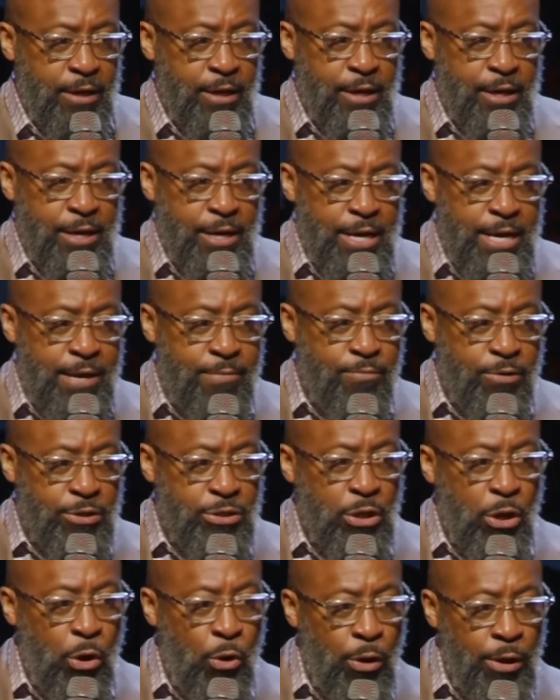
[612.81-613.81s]
he
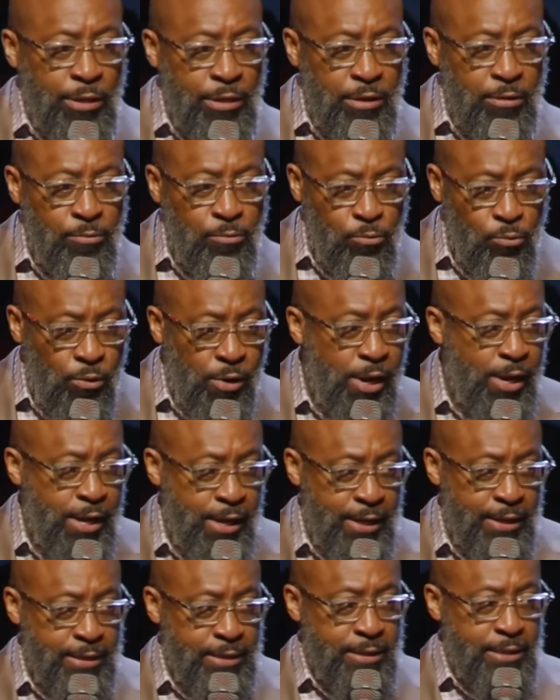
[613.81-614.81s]
was on the
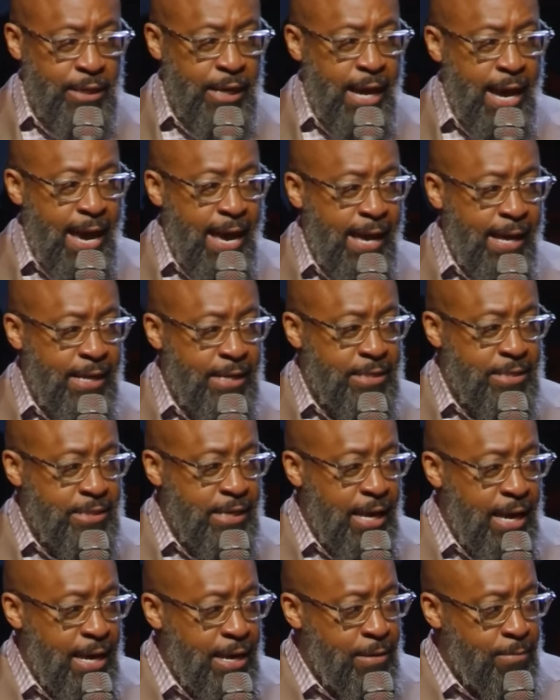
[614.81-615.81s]
run as
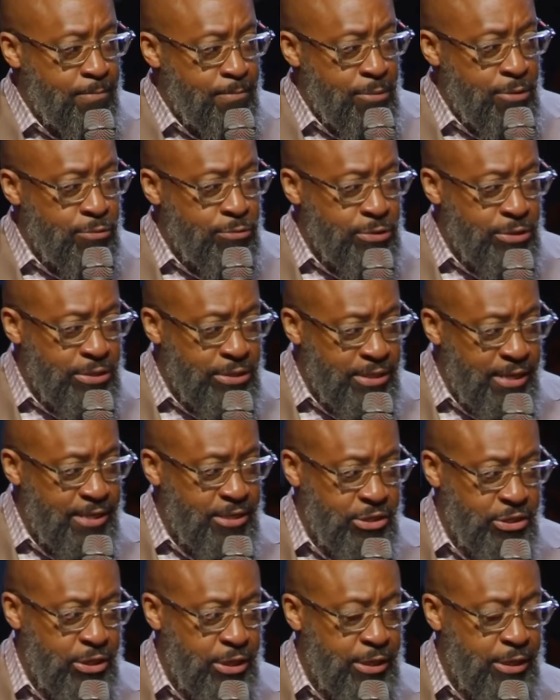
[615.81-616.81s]
a
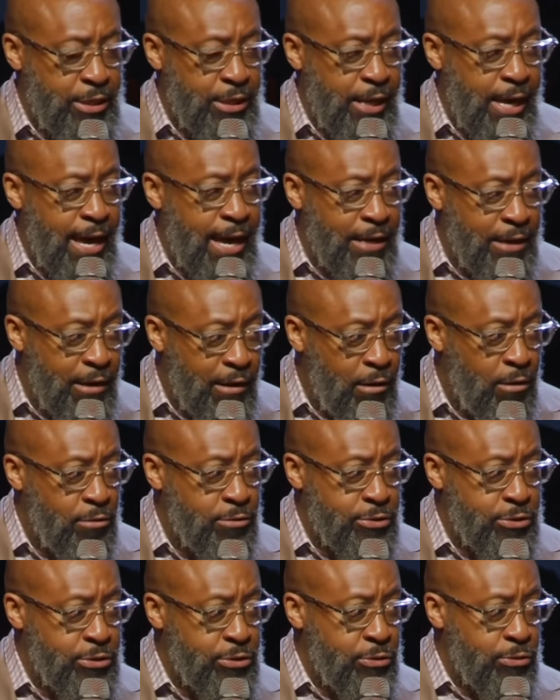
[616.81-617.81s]
musician and
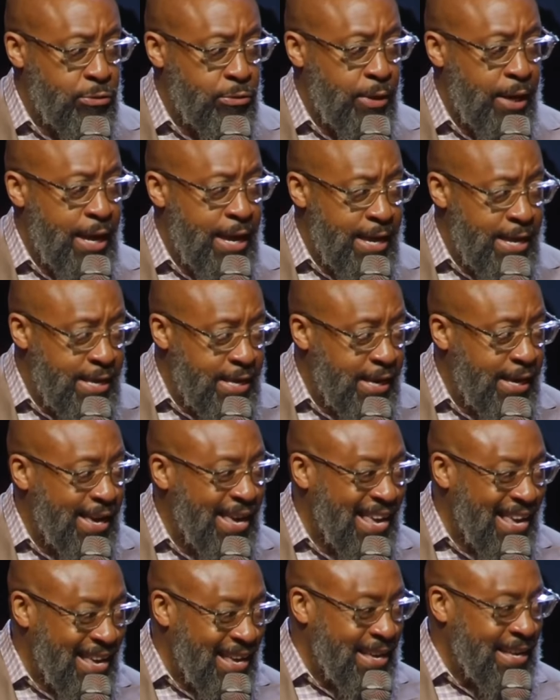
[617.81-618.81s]
also a
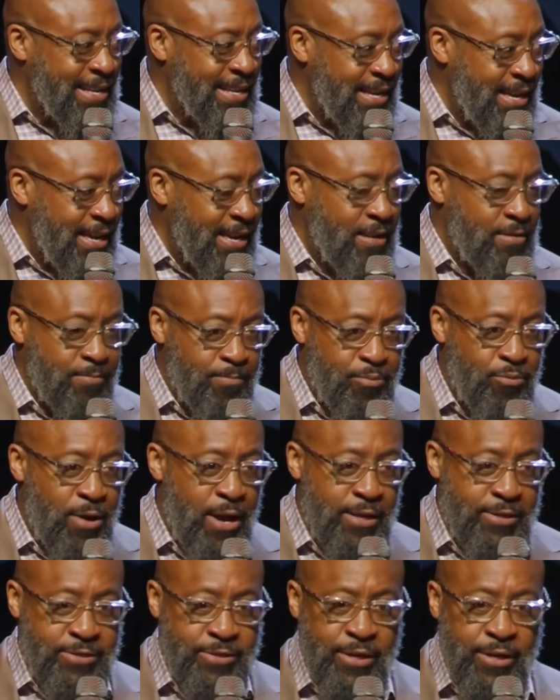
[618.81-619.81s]
king in
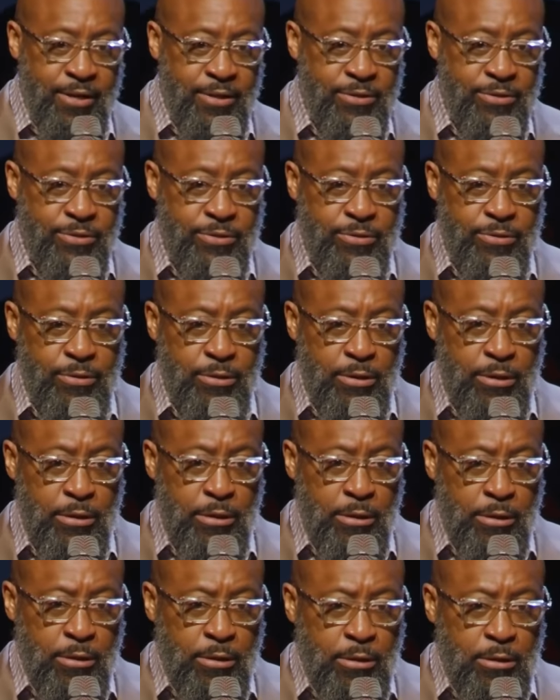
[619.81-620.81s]
process.
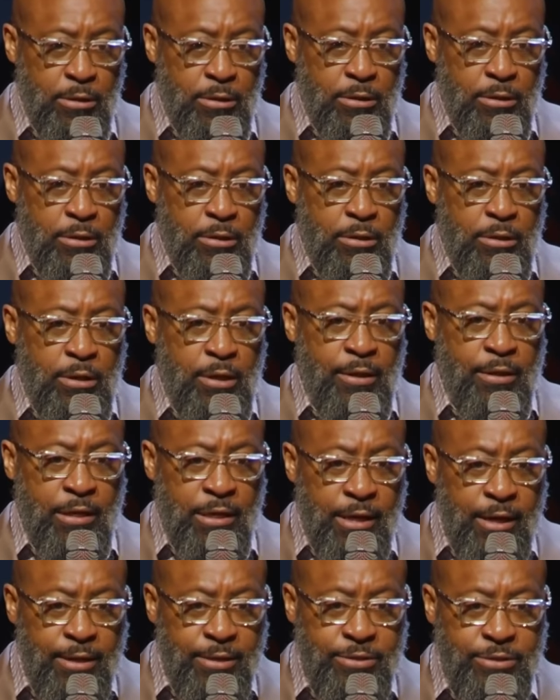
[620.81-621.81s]
And
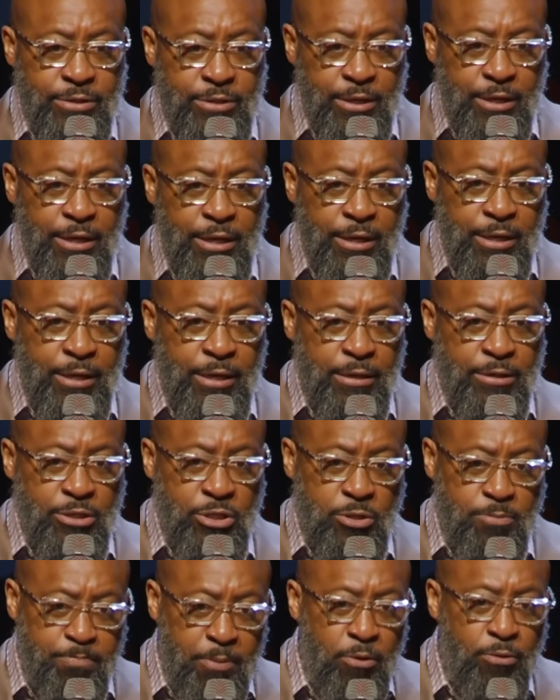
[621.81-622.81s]
thus he
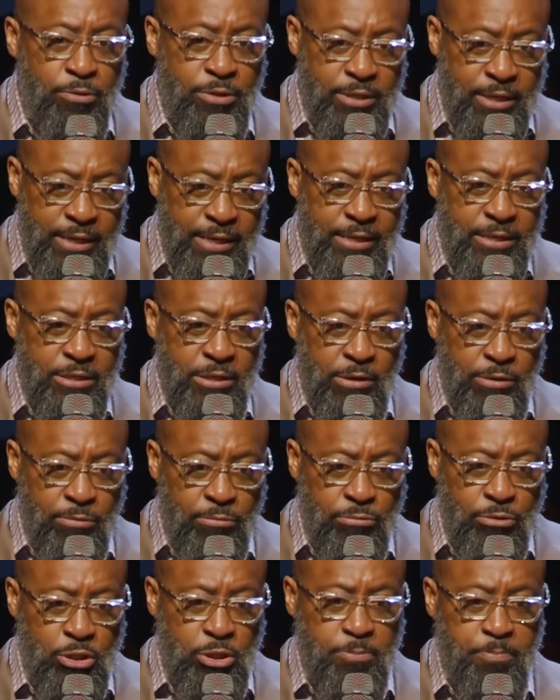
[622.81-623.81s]
spoke to his
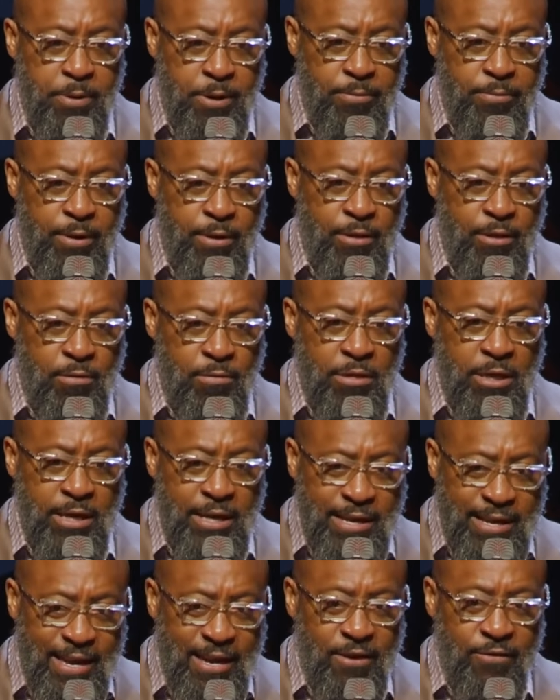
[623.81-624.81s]
own spirit through the
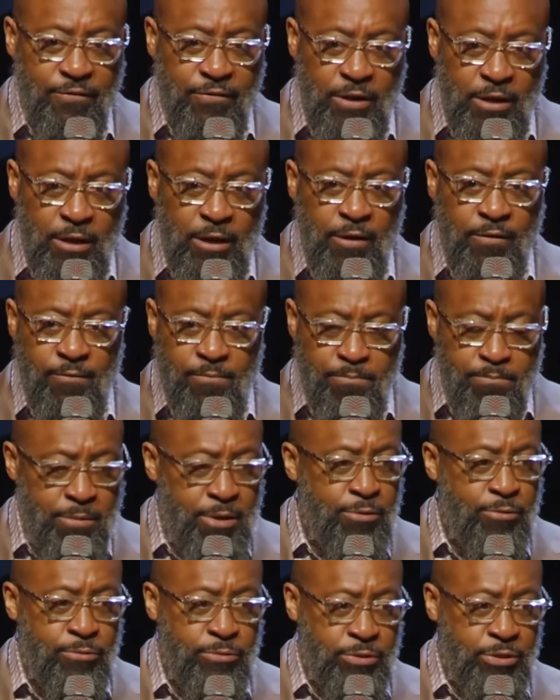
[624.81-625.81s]
gift of
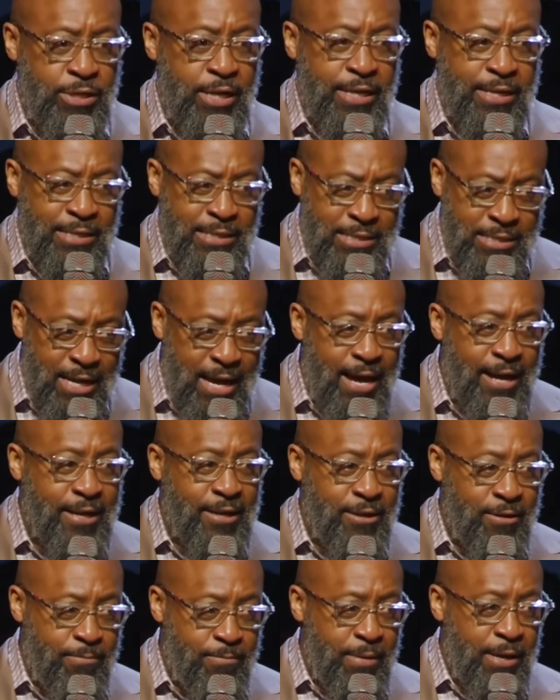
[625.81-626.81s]
music
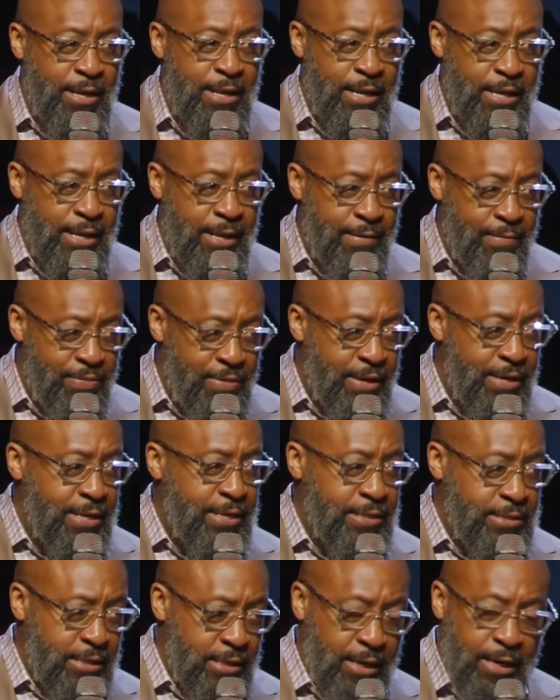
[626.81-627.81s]
documented in
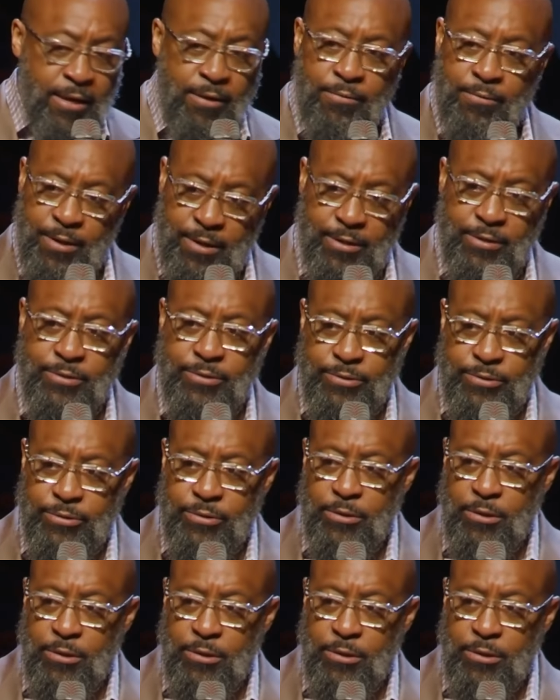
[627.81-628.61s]
these lyrics